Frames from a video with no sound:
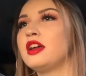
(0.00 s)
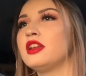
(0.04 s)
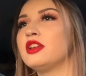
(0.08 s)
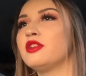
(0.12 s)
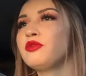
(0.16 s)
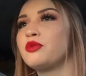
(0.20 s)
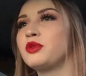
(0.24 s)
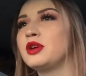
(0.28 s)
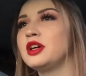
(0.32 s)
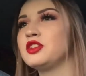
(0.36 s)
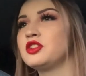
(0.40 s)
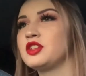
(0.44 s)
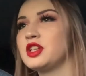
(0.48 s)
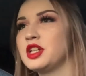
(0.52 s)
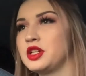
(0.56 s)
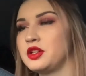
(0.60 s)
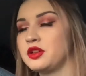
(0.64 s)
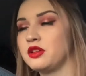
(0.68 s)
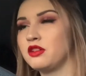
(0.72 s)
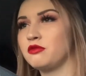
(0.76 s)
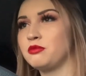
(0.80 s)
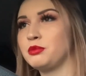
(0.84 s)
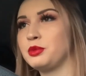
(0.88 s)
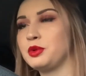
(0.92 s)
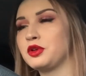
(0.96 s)
wish I could
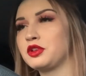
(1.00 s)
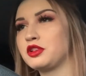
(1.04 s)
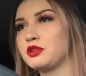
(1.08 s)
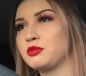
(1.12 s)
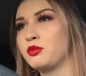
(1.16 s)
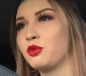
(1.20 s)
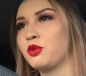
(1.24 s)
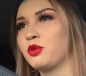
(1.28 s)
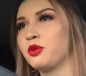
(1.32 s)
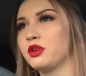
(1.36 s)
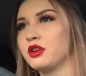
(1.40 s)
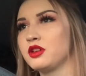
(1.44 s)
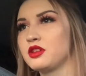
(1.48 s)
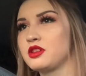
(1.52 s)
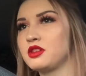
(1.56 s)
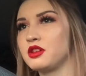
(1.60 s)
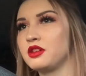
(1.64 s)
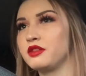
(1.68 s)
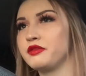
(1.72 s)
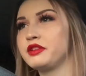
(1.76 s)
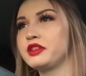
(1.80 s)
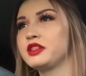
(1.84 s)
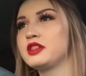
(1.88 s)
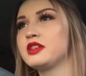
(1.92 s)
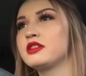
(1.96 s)
have booked more
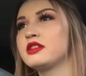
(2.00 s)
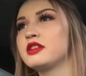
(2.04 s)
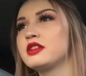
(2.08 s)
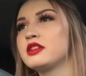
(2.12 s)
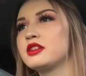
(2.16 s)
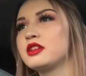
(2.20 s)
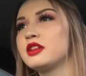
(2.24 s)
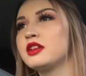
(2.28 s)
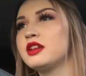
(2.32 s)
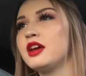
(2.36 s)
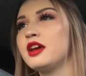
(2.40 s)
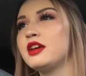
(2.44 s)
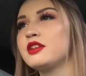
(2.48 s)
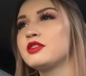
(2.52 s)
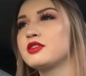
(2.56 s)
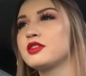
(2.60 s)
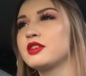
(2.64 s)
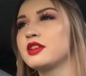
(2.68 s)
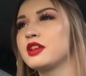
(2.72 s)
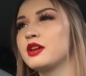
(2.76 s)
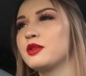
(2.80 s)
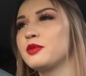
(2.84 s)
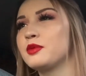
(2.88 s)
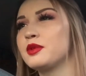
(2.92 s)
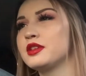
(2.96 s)
services in today so
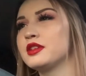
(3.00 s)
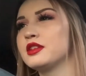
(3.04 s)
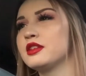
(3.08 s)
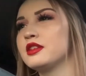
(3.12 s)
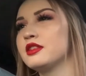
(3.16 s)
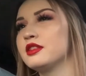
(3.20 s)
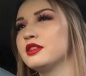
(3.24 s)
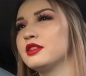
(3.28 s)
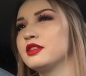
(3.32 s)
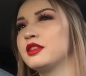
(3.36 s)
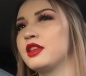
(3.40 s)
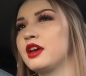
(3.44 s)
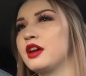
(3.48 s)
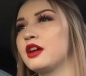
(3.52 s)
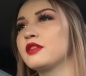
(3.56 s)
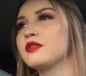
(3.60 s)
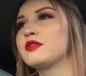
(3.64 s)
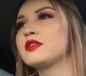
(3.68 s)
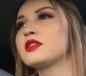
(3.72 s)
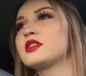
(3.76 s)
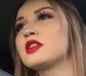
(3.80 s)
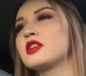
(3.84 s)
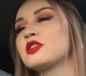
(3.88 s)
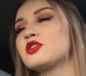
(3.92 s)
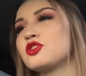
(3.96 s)
that I wasn't there for
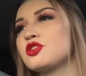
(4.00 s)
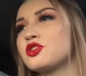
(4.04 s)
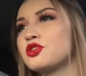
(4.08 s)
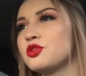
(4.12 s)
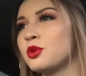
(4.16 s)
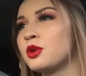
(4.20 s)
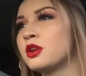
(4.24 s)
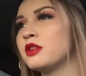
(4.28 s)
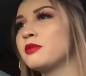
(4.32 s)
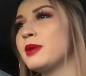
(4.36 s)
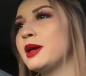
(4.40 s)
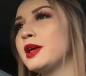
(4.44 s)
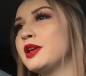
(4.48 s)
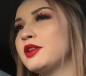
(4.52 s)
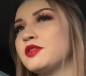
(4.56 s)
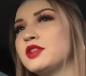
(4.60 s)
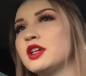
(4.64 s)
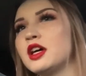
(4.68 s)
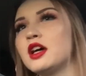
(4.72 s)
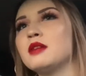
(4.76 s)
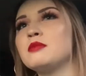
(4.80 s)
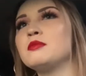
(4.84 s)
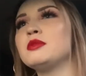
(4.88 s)
such a short amount of time,